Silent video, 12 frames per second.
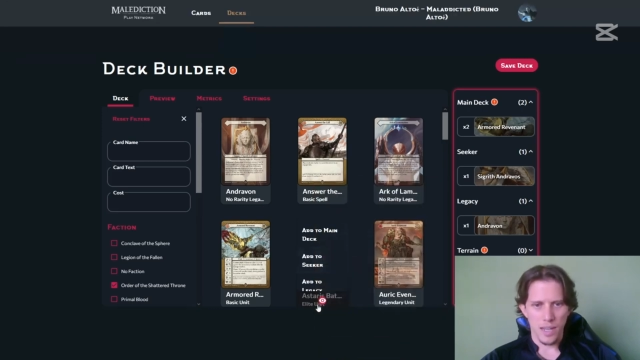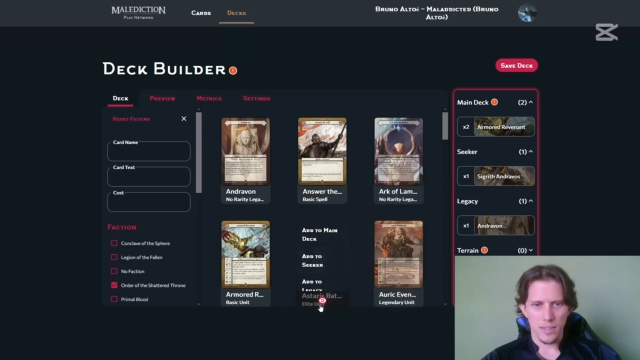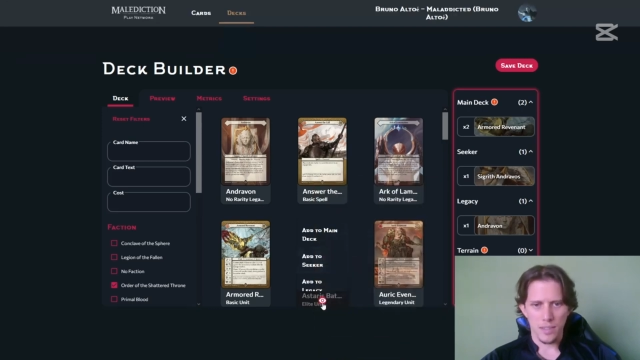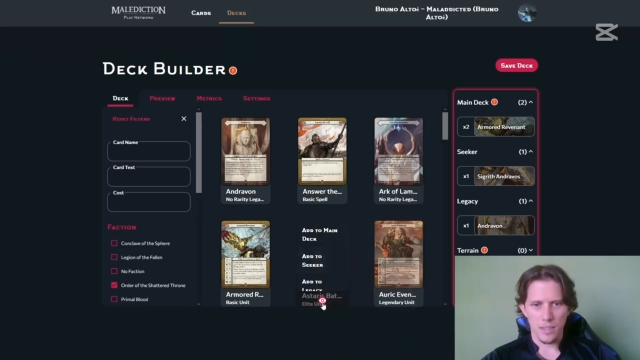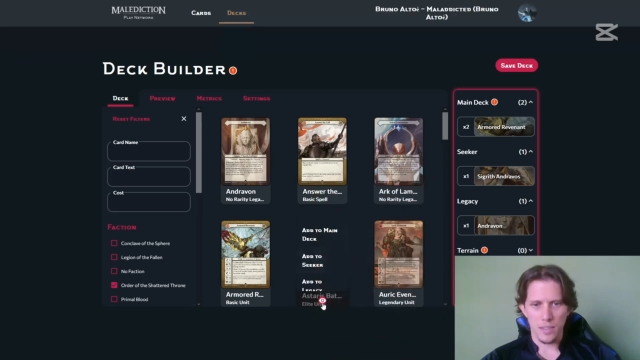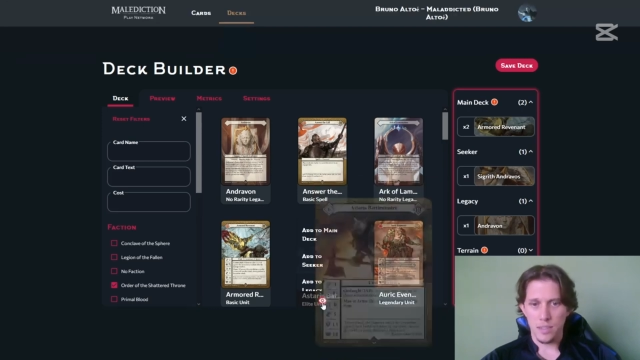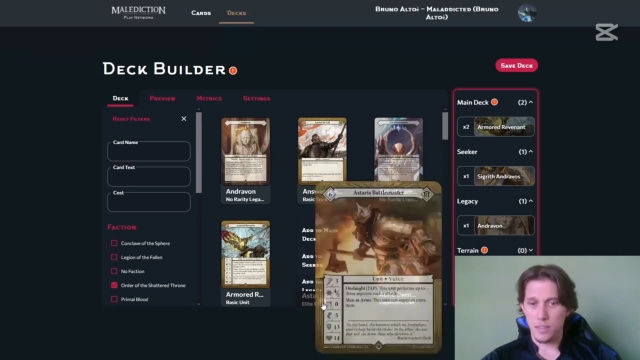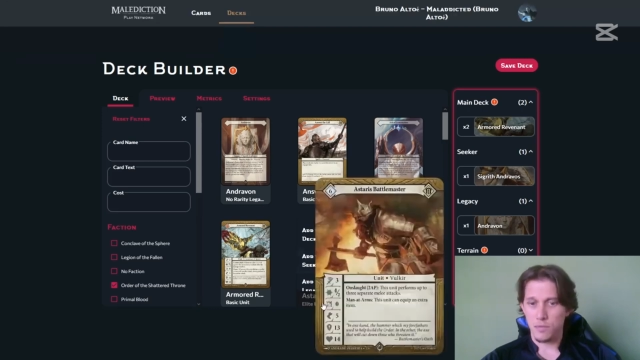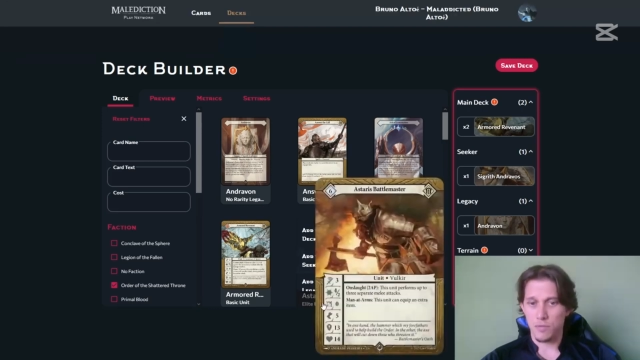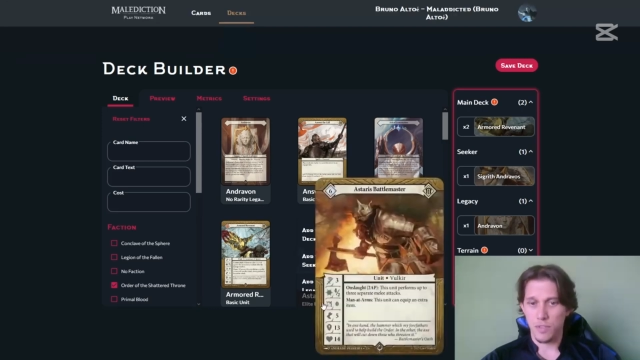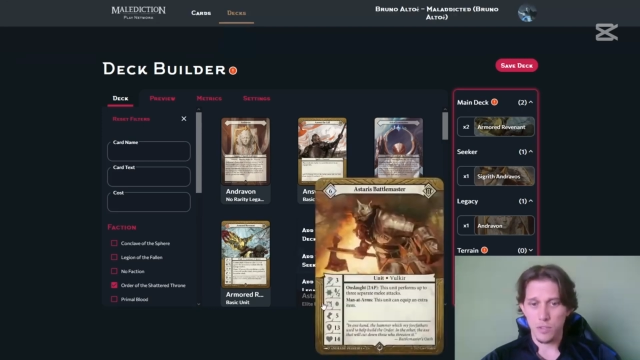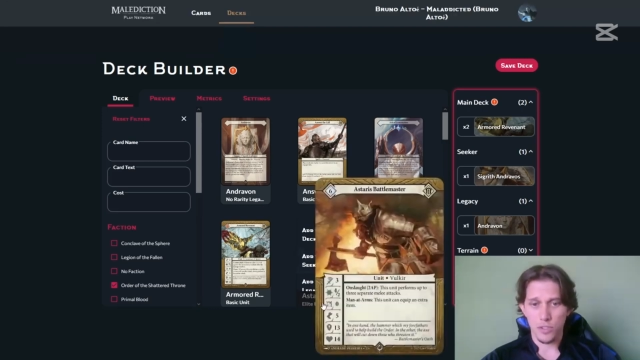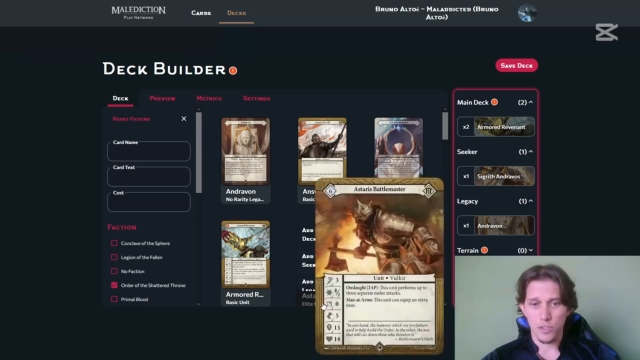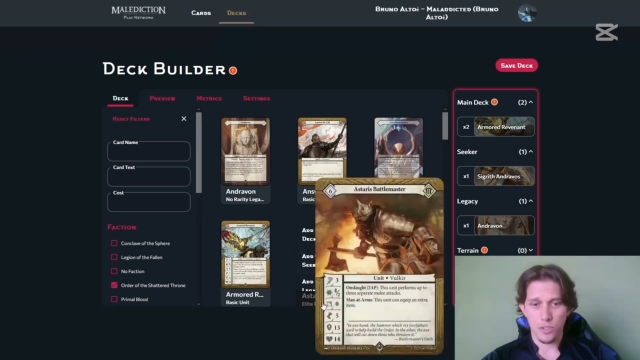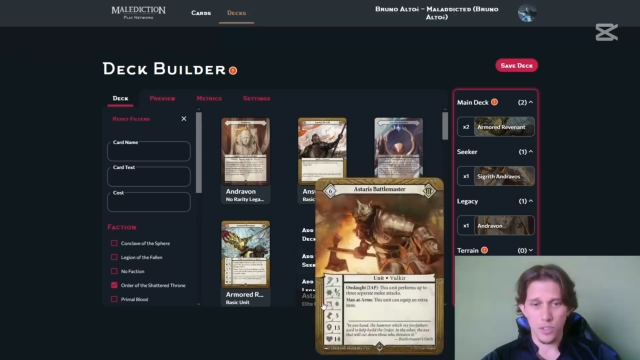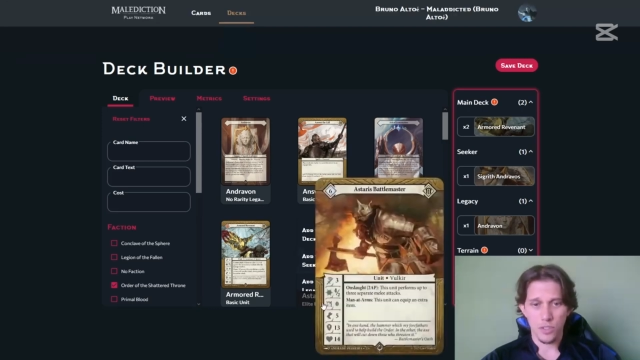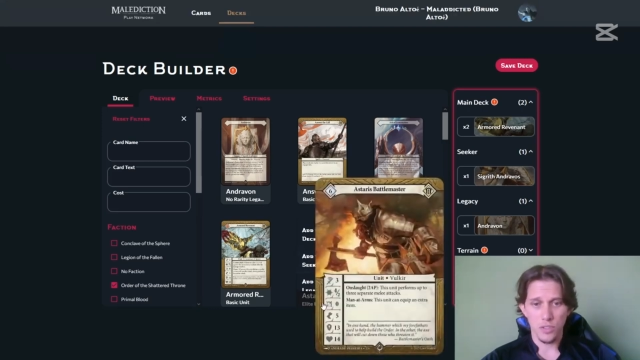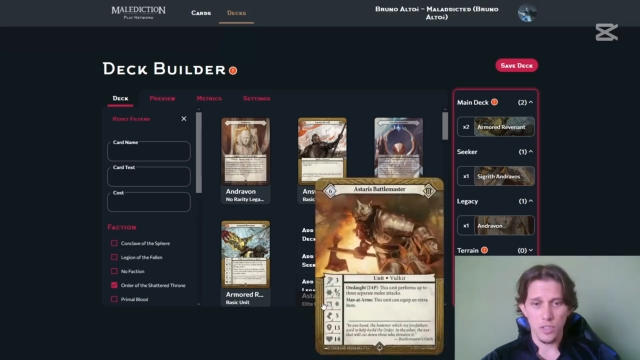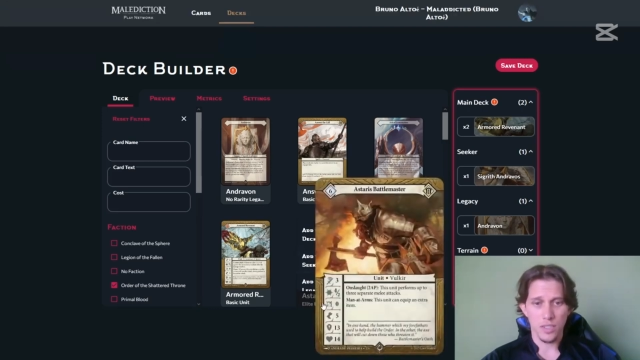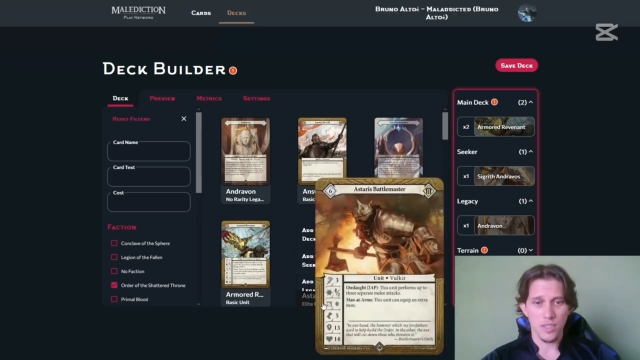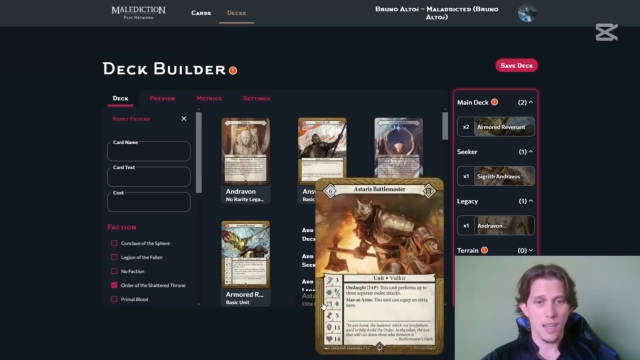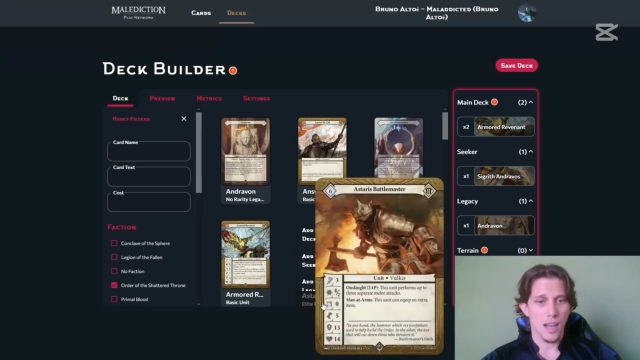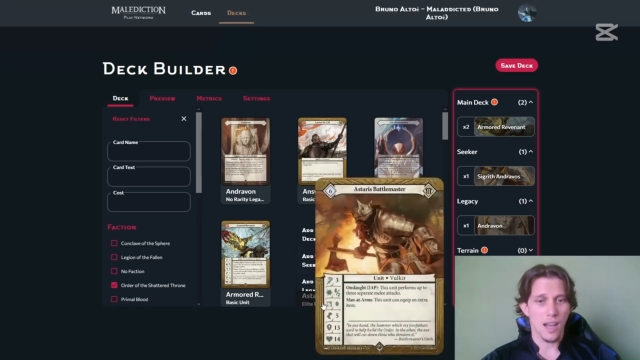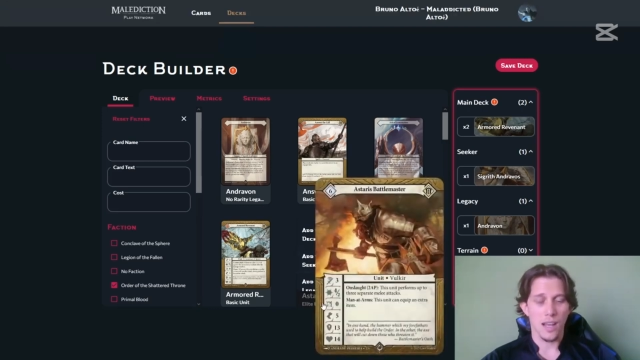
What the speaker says: I think he's a very strong unit.